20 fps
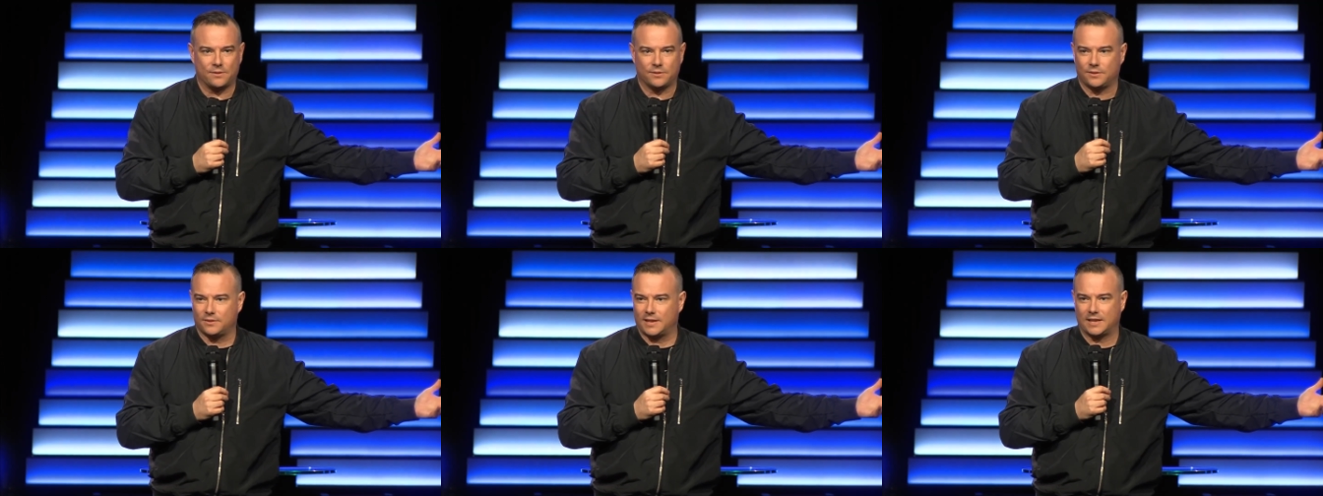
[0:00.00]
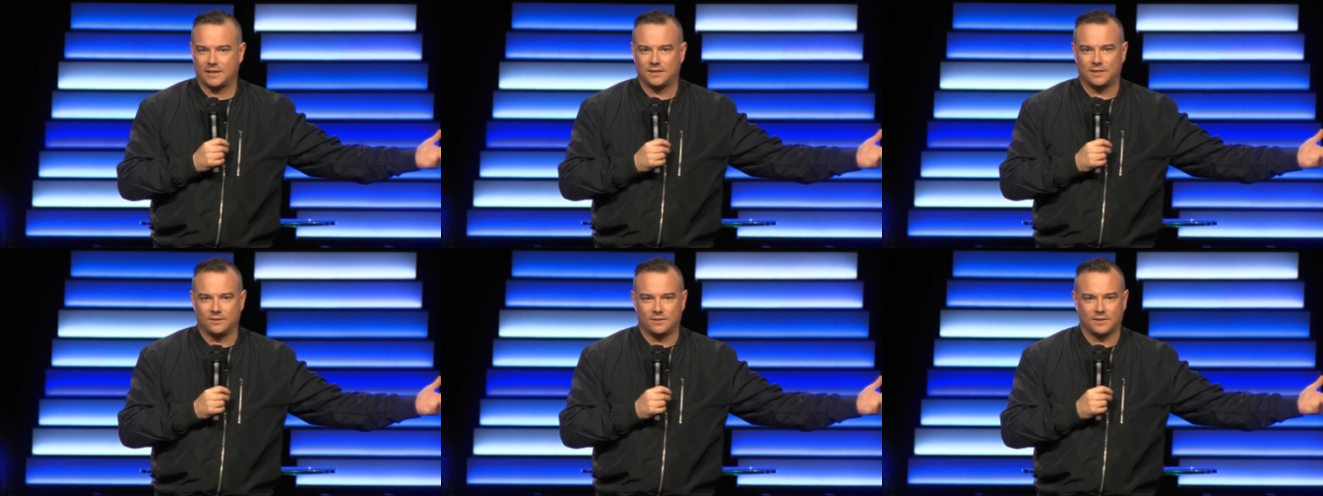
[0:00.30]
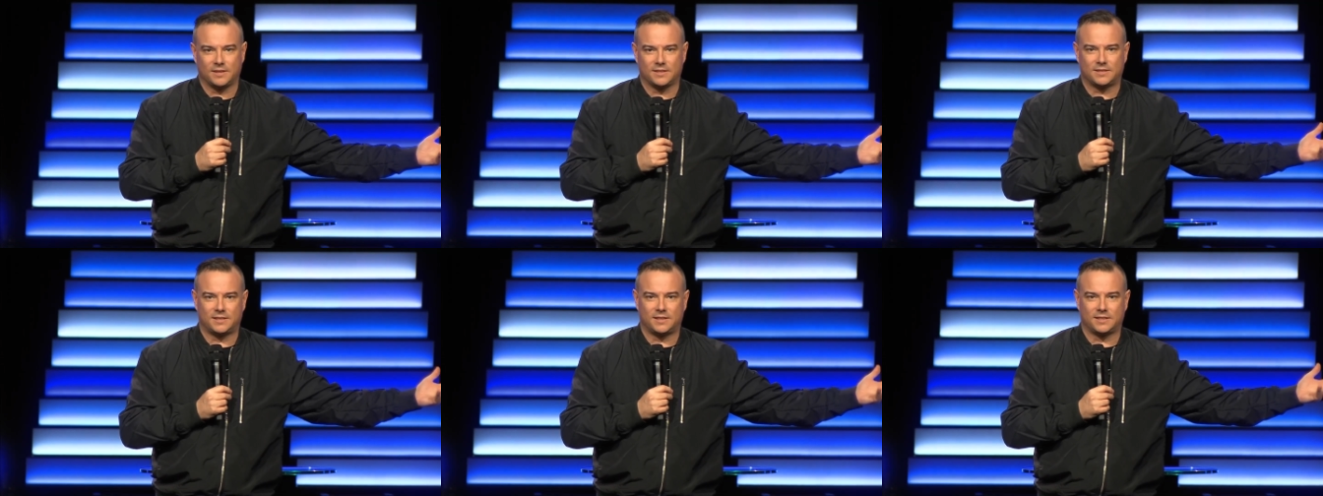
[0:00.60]
They're like, no,
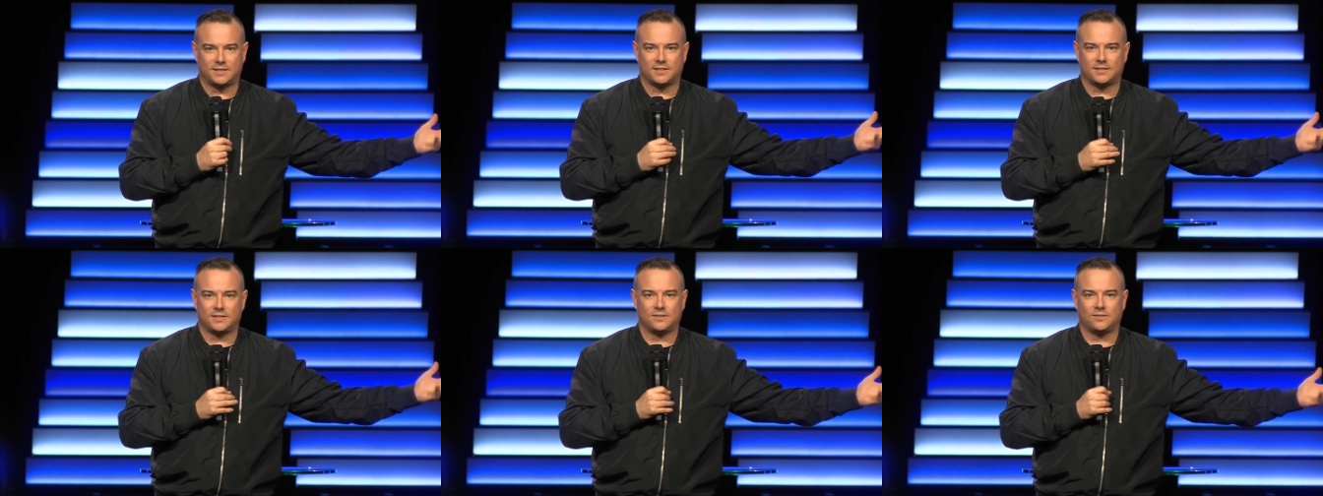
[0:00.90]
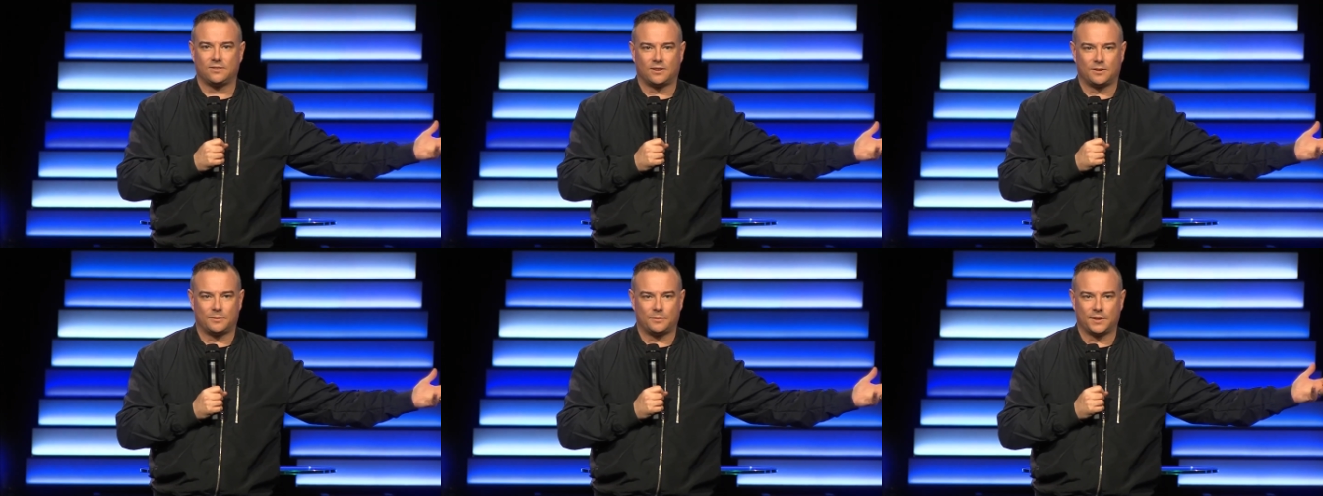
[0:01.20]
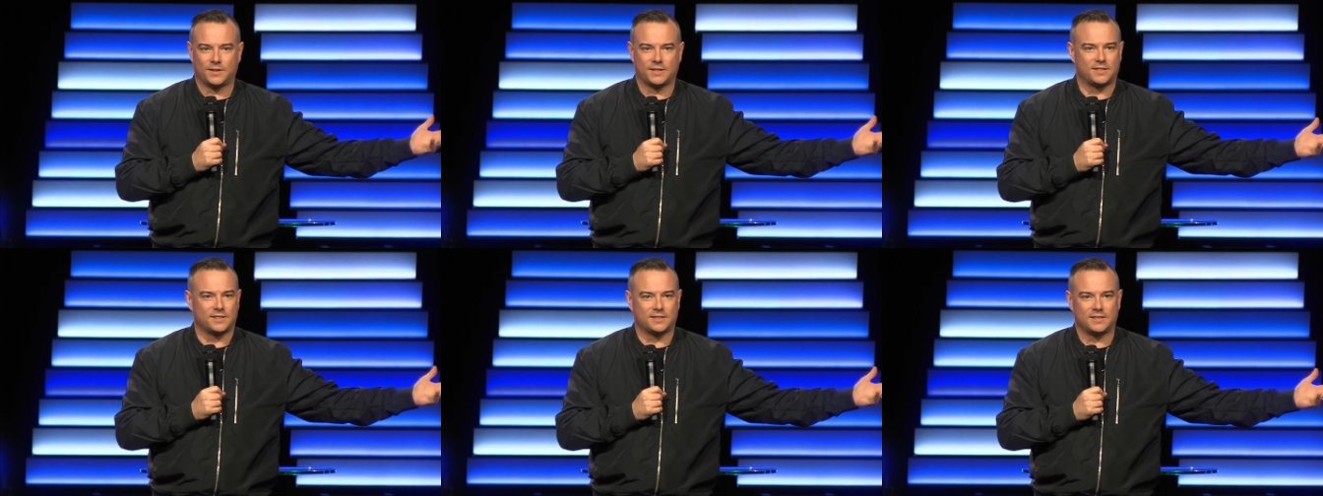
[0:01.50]
this, this isn't normal.
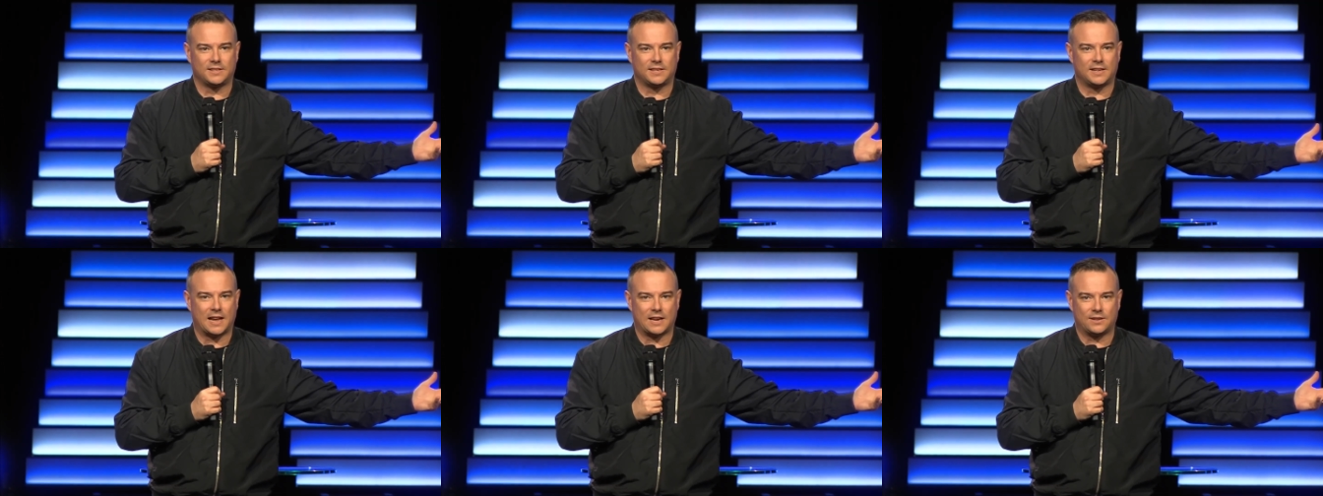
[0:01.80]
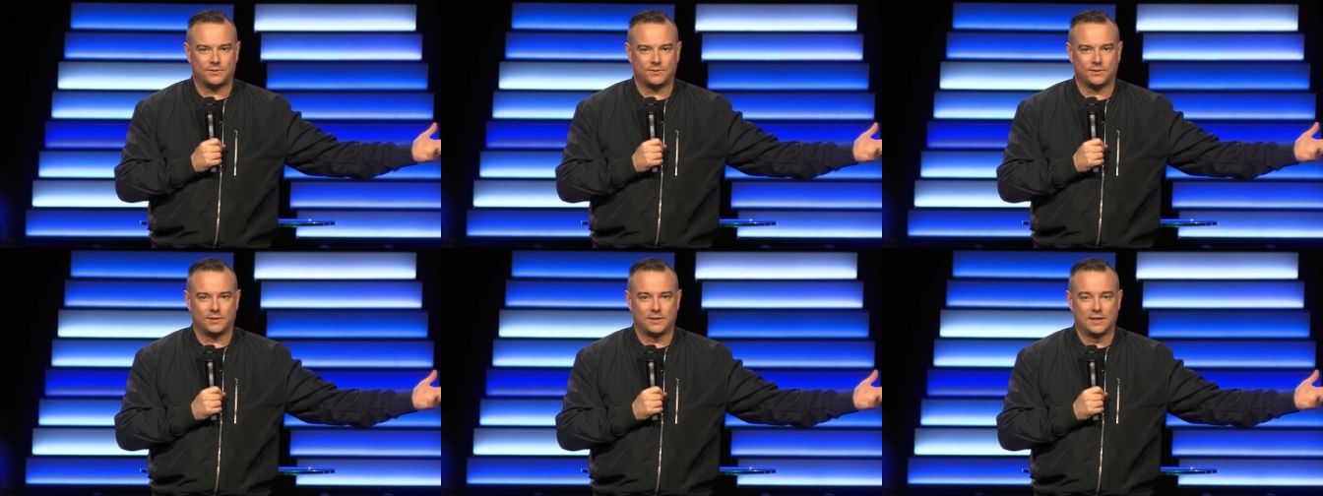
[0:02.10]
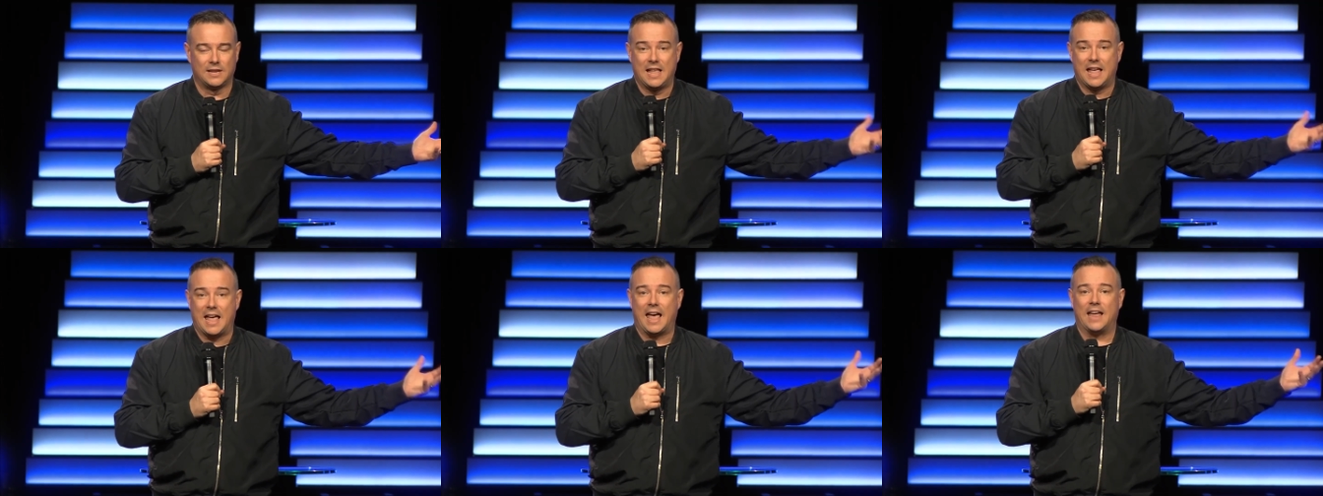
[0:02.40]
This isn't natural.
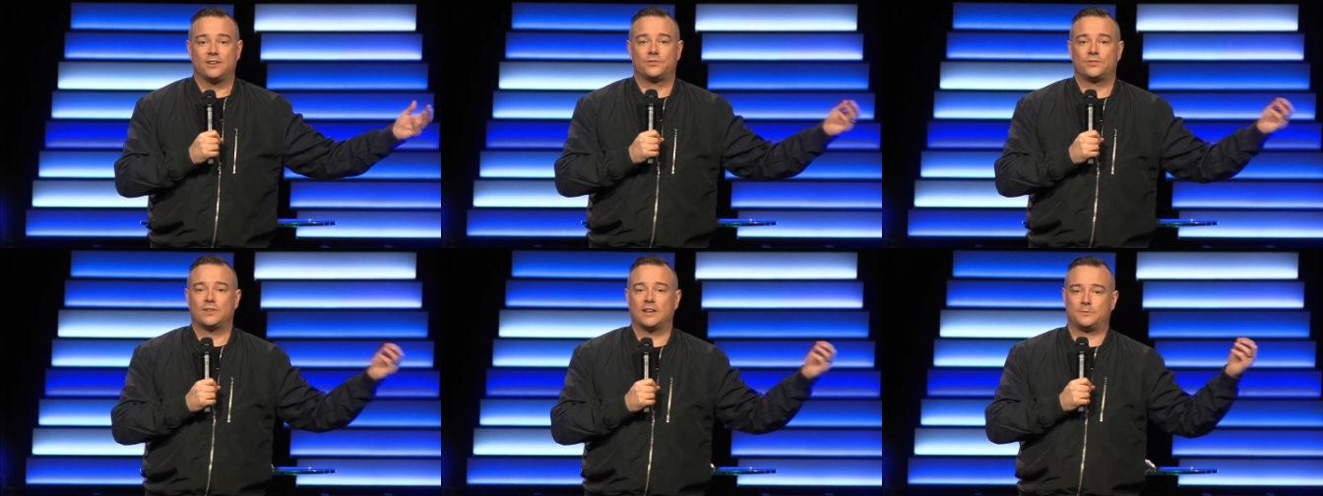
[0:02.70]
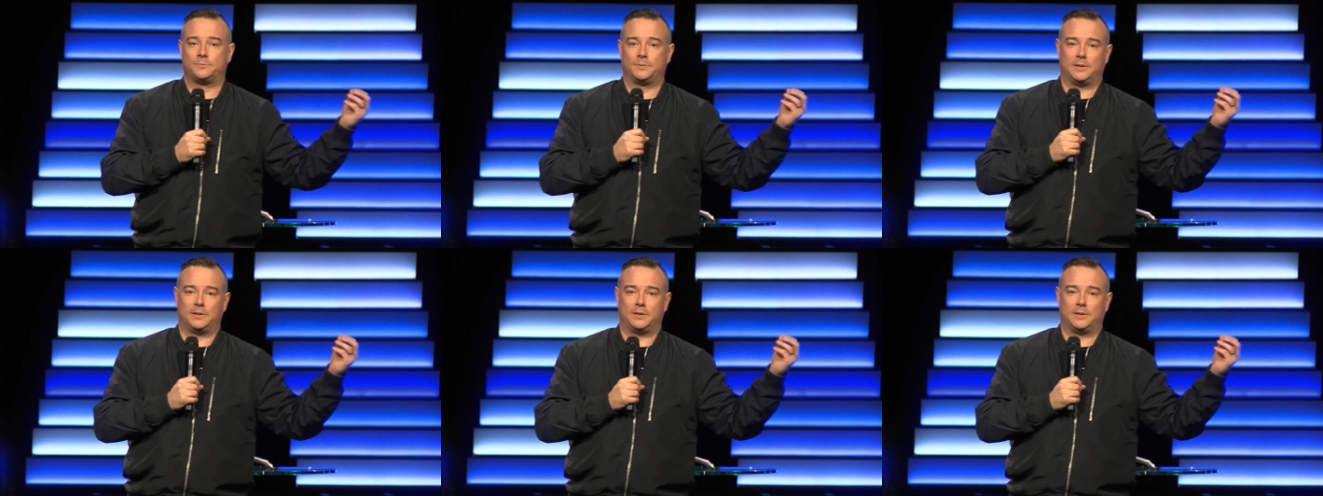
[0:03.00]
And trust me,